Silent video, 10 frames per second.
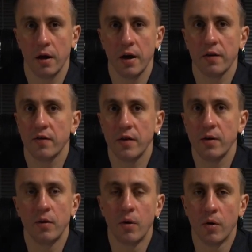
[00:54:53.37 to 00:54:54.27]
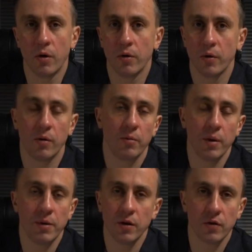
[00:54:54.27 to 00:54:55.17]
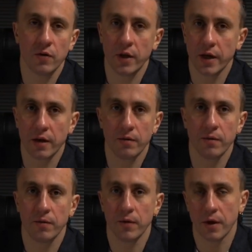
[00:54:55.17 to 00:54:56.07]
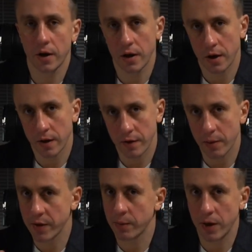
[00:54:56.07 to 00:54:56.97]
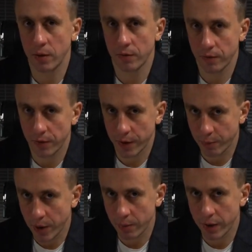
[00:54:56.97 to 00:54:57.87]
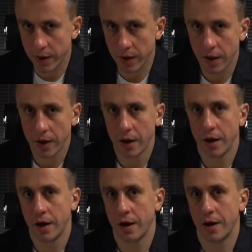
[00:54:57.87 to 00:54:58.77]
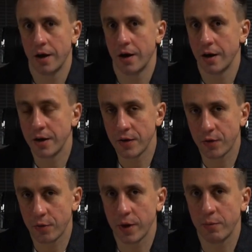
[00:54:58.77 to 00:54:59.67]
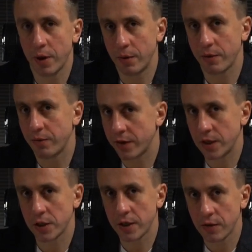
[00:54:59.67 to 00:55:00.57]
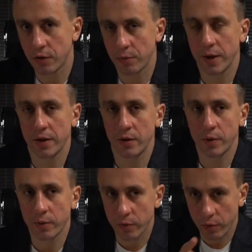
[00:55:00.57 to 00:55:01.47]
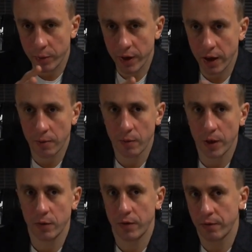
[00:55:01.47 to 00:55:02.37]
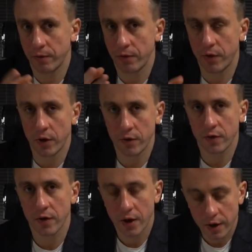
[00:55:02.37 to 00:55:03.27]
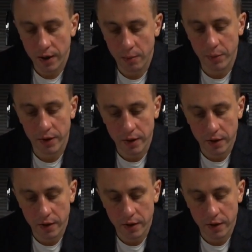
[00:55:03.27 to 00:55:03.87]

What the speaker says: STO, or maybe not, like some kind of public instrument, public financial instrument, and we will become one of the first companies